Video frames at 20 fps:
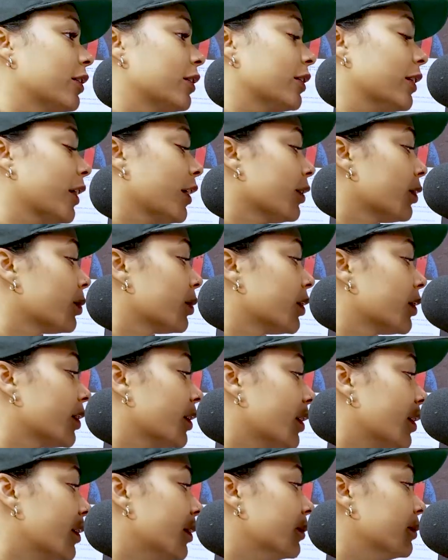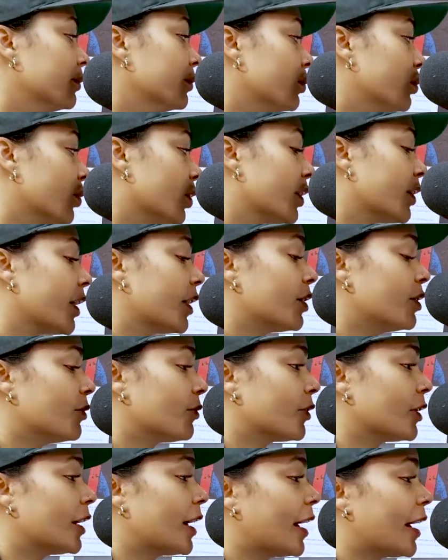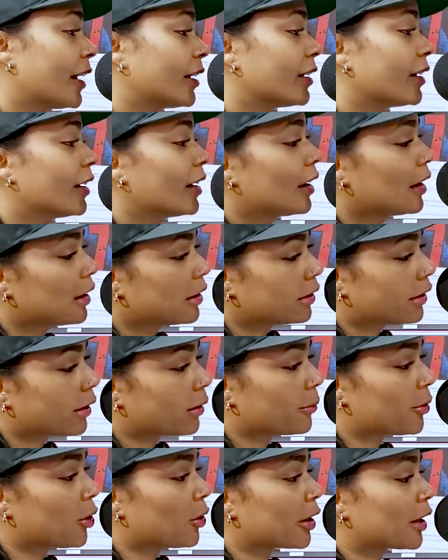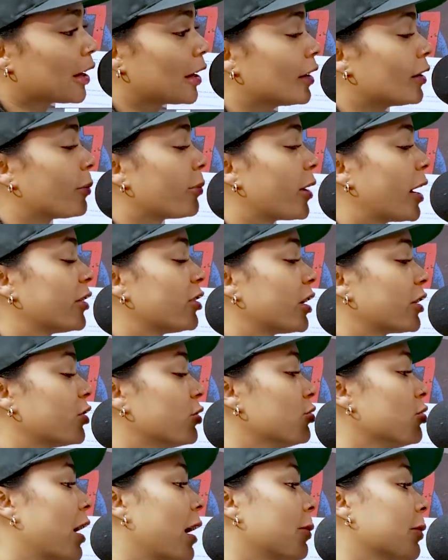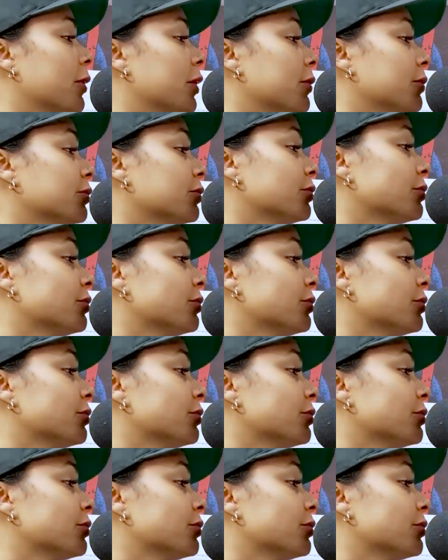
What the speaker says: That's what's up. Well, thank you for that. Let them know again the project you dropping.